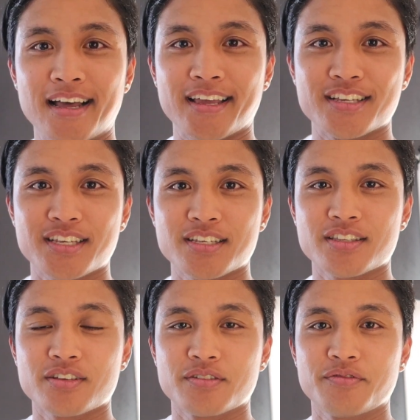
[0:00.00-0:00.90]
I guess as
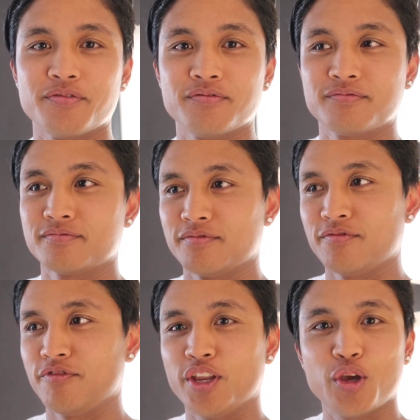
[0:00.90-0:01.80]
the
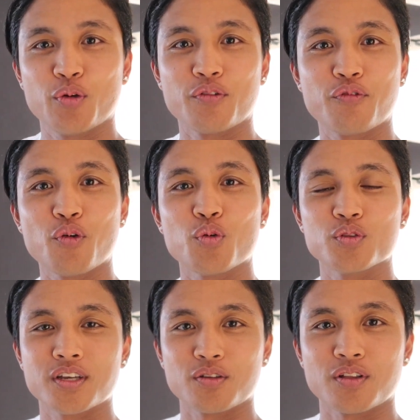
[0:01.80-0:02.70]
video
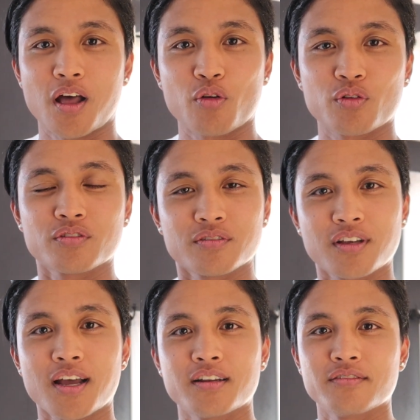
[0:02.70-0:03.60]
unfolds, I'll, I'll
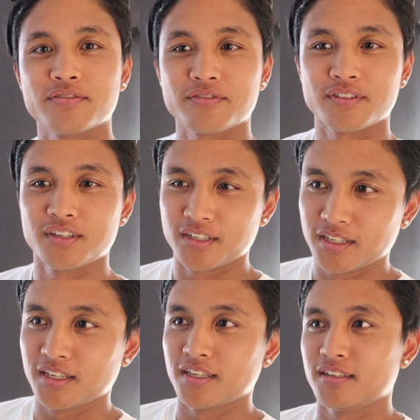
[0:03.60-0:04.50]
kind of
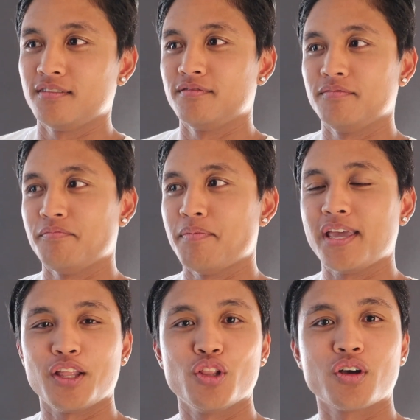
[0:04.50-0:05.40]

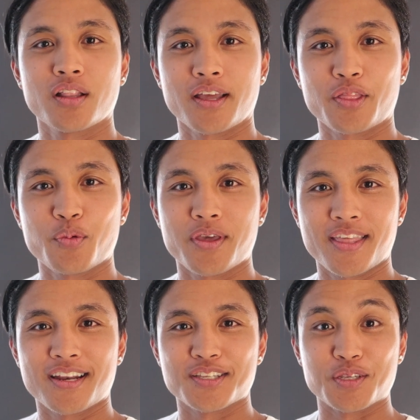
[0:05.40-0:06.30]
make it look like the way
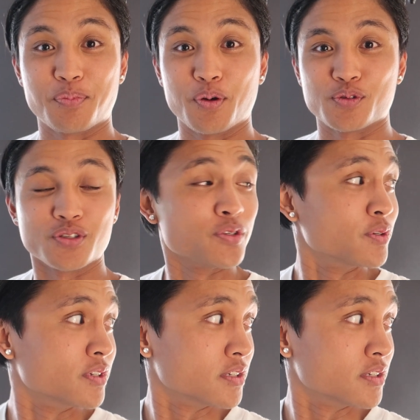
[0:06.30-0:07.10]
that it's supposed to.